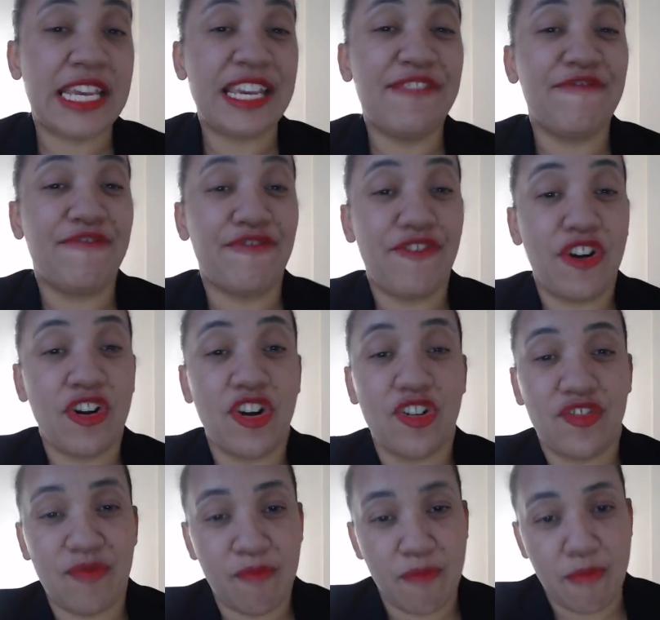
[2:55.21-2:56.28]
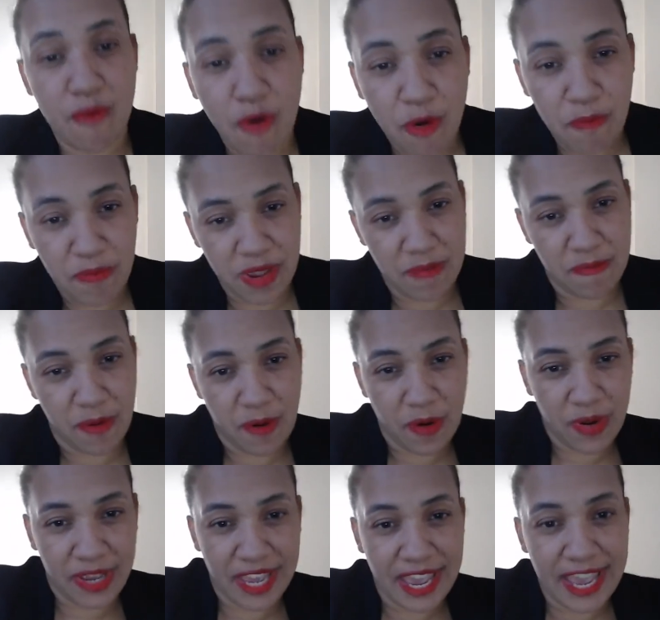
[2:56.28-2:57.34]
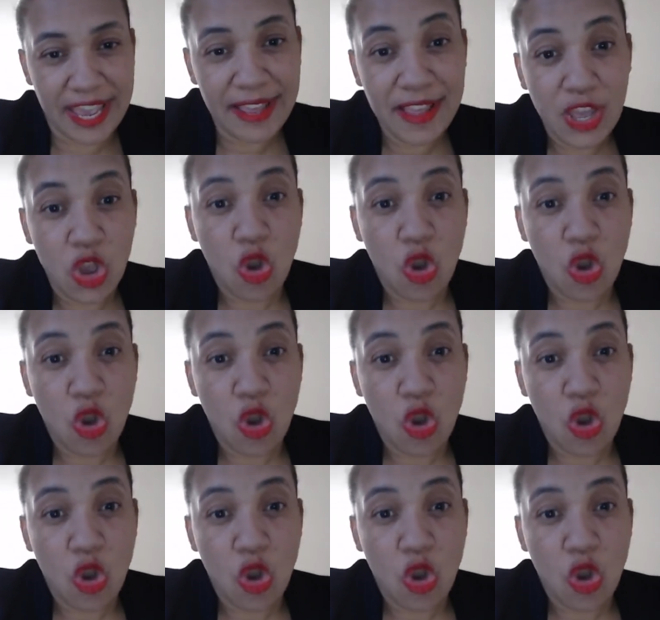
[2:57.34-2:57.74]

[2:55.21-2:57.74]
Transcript: in front of more people. Okay.